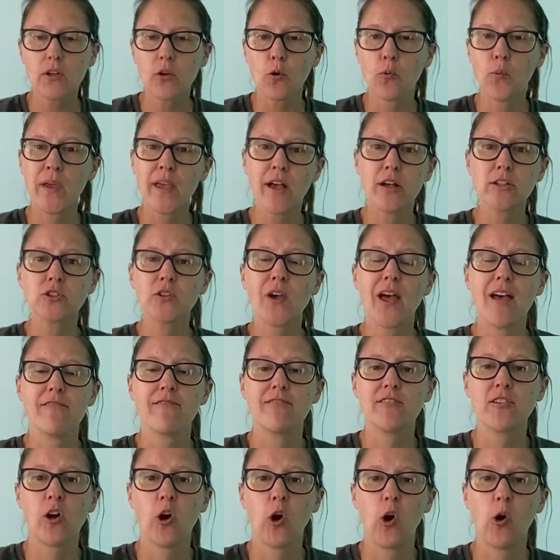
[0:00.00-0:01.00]
we also
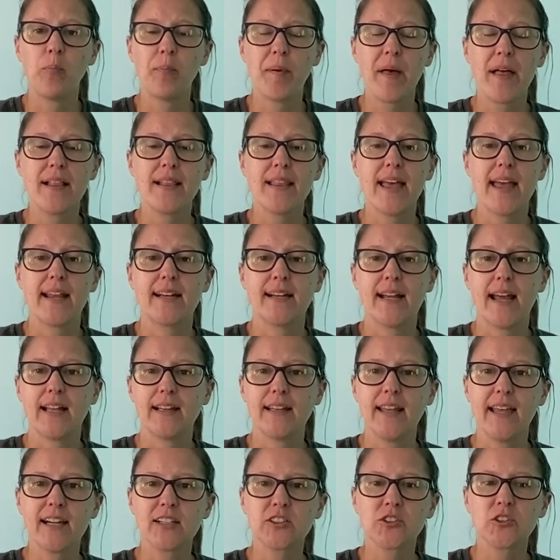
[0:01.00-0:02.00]
have Coppel and
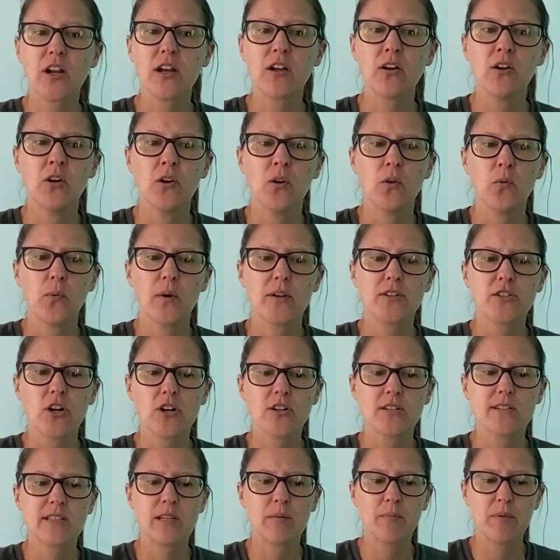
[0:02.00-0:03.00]
Elektra, which
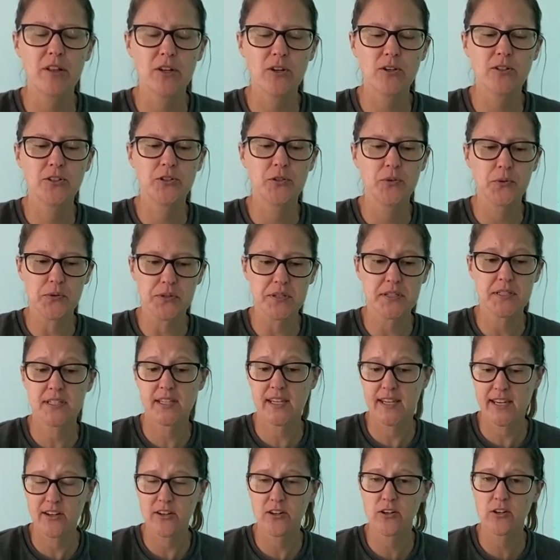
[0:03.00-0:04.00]
are similar to
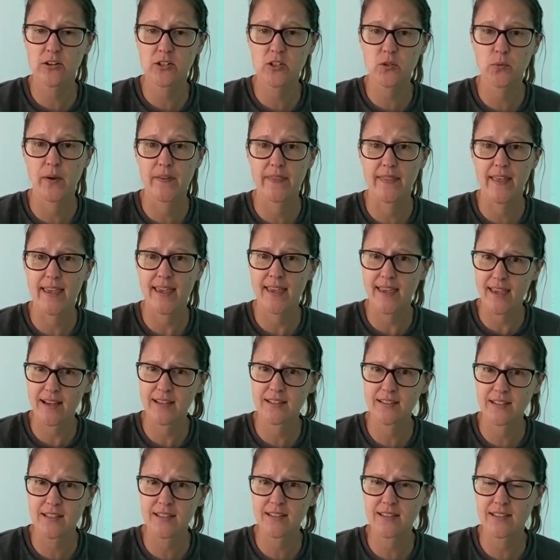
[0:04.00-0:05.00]
Sears when they
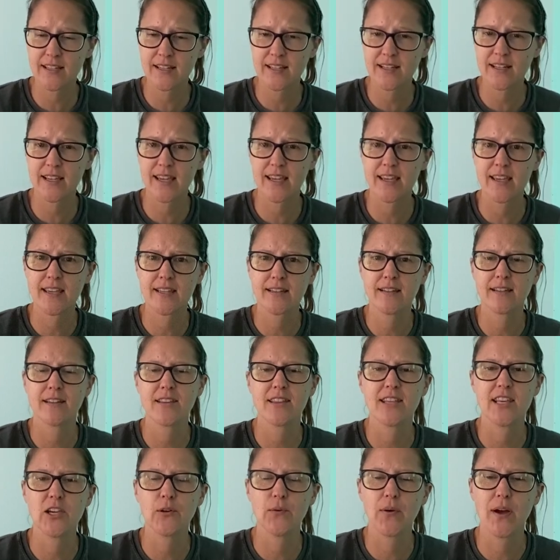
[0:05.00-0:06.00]
existed in
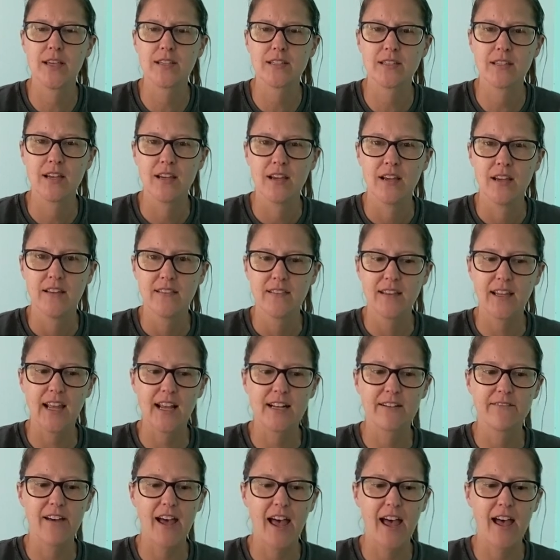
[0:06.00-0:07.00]
the US. They
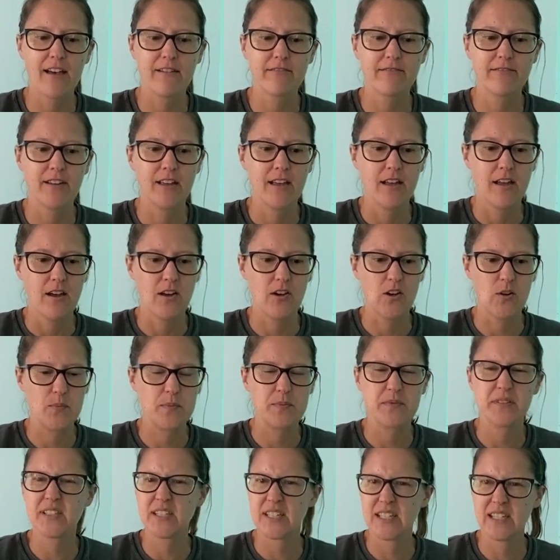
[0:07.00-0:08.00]
kind of have
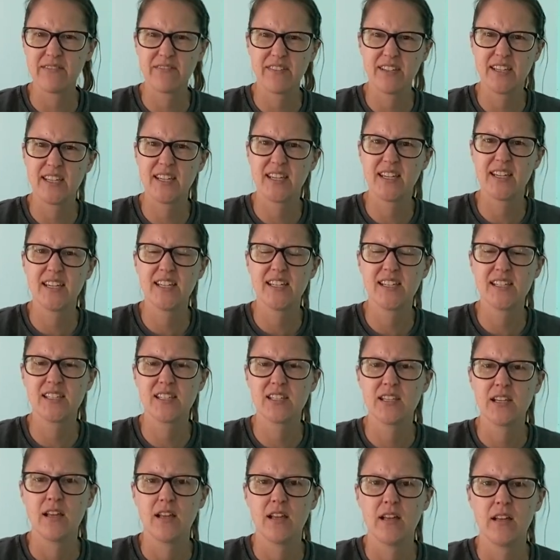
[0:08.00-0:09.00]

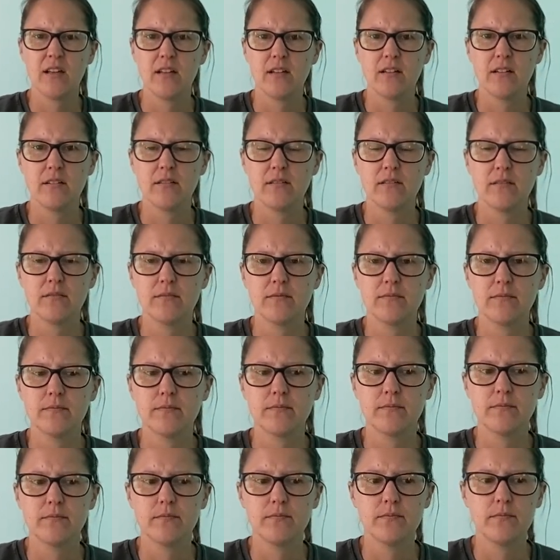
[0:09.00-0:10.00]
TVs.
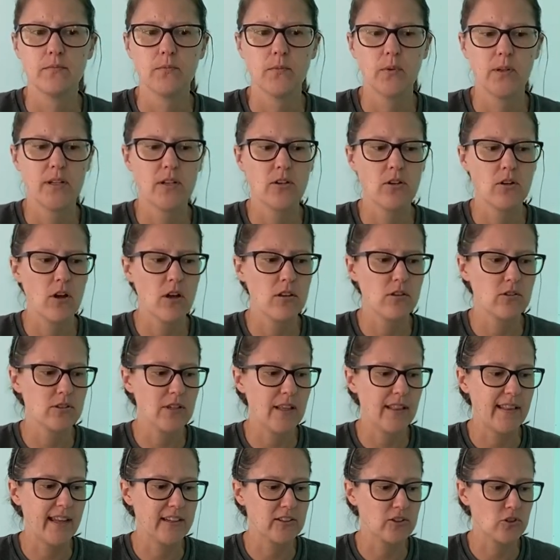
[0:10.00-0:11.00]
What do you call those?
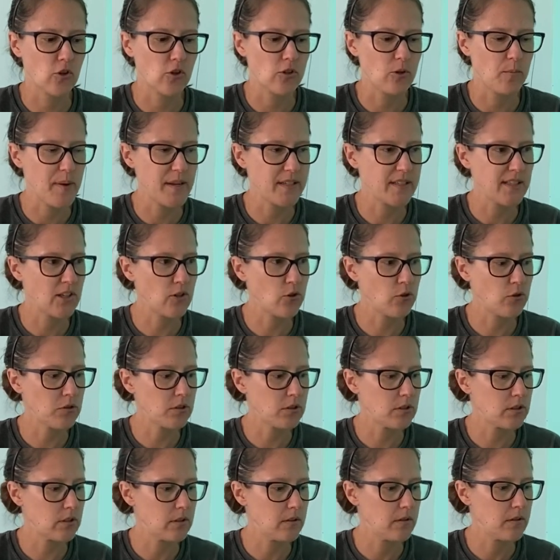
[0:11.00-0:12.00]

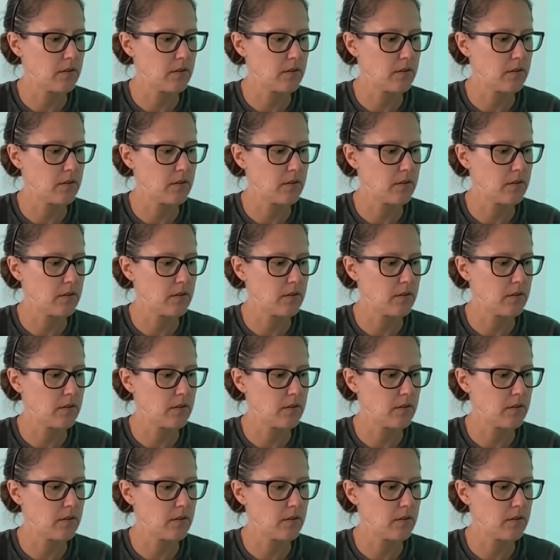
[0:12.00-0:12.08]
Electrodomesticos?